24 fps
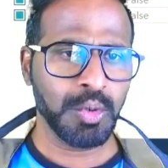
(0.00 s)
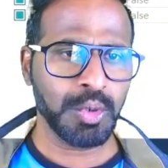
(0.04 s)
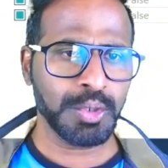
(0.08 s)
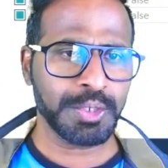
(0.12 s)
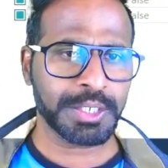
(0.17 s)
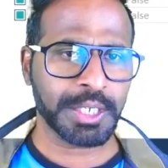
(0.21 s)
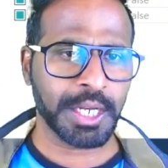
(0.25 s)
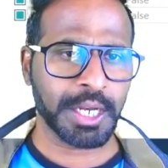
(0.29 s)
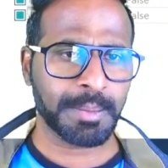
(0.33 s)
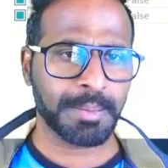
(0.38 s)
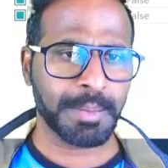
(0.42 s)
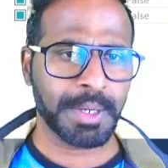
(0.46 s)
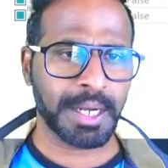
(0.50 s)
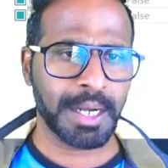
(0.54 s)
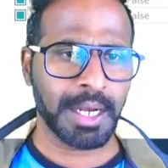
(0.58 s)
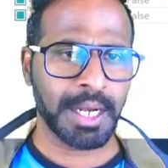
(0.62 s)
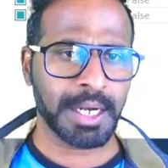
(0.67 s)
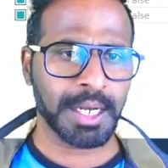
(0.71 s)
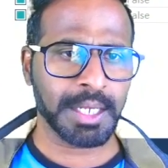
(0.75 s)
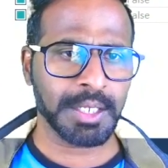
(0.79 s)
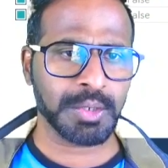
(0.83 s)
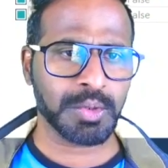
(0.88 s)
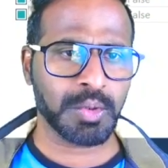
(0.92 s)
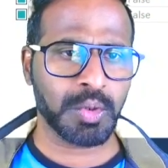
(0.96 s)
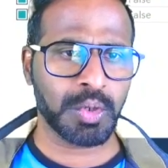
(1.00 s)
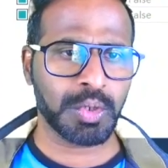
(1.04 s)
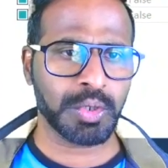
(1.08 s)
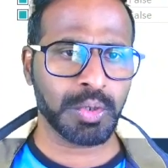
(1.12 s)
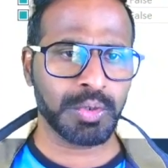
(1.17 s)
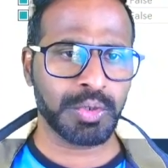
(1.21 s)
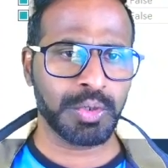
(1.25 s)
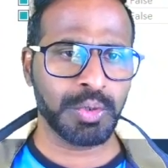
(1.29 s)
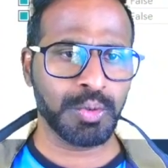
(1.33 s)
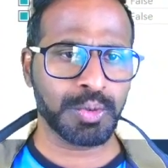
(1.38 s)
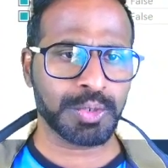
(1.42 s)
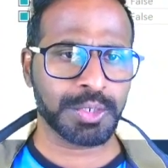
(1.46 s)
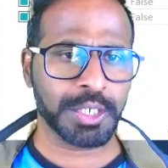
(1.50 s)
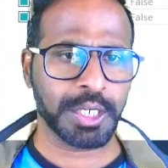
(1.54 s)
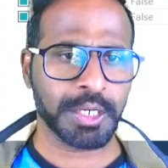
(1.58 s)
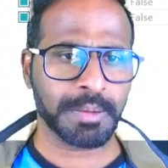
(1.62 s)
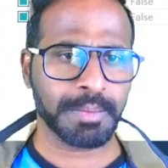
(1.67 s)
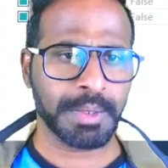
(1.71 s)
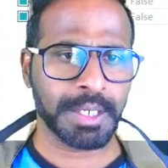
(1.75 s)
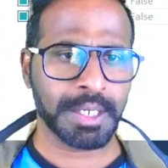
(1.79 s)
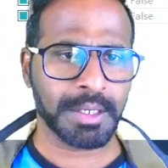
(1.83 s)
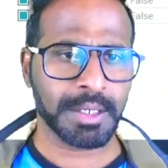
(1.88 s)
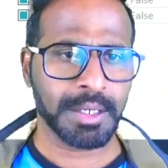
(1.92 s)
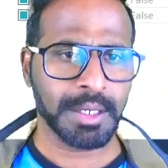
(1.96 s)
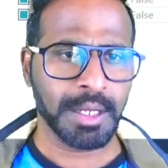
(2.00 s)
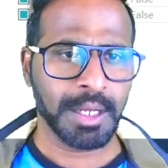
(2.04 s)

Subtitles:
statement. Let us go to do statement.